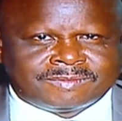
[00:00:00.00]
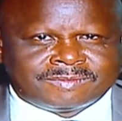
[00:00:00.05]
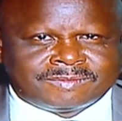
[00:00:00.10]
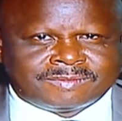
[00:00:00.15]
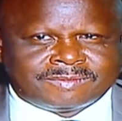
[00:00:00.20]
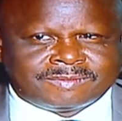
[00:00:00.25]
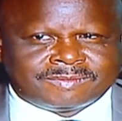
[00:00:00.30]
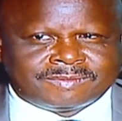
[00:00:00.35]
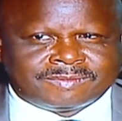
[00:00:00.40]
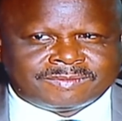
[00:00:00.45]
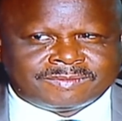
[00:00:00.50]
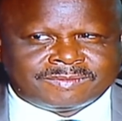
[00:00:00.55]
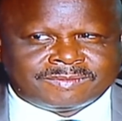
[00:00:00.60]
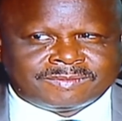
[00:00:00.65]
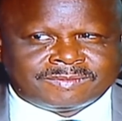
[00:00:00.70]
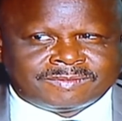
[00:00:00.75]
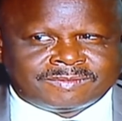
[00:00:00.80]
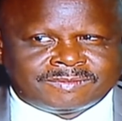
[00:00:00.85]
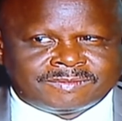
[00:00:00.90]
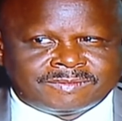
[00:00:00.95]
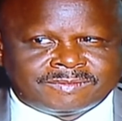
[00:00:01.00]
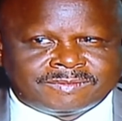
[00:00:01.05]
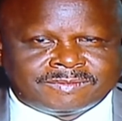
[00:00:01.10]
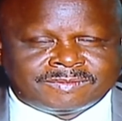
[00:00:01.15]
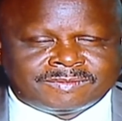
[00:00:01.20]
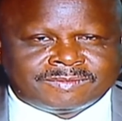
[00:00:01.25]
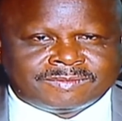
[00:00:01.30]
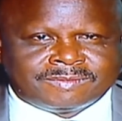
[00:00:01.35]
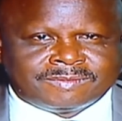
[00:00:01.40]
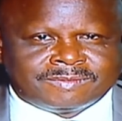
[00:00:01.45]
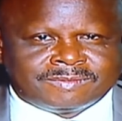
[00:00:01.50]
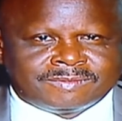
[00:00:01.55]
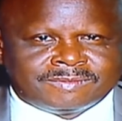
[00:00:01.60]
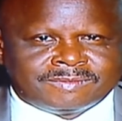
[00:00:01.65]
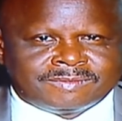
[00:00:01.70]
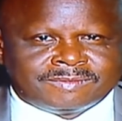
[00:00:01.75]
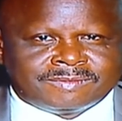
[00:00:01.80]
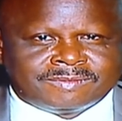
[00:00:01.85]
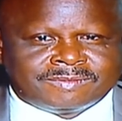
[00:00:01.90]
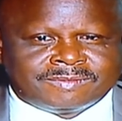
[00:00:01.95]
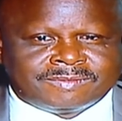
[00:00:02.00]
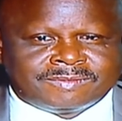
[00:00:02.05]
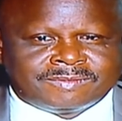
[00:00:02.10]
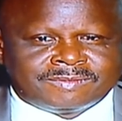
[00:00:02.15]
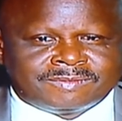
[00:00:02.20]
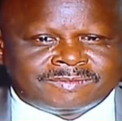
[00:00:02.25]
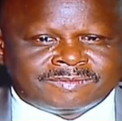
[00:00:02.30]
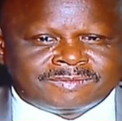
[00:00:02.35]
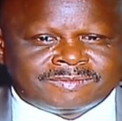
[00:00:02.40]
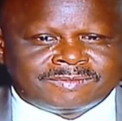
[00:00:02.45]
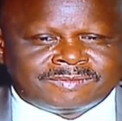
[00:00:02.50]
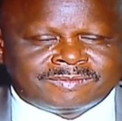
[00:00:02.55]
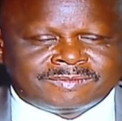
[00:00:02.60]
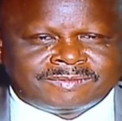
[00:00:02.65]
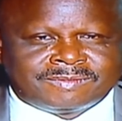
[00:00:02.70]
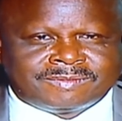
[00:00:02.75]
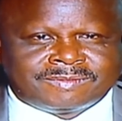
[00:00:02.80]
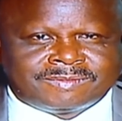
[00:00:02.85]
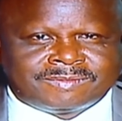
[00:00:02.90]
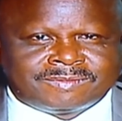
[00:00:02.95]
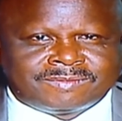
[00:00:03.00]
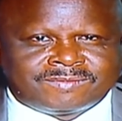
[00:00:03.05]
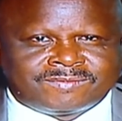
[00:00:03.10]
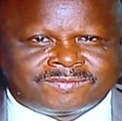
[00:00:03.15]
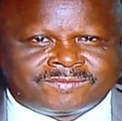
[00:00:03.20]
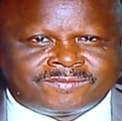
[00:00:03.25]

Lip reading: Nobody speaks.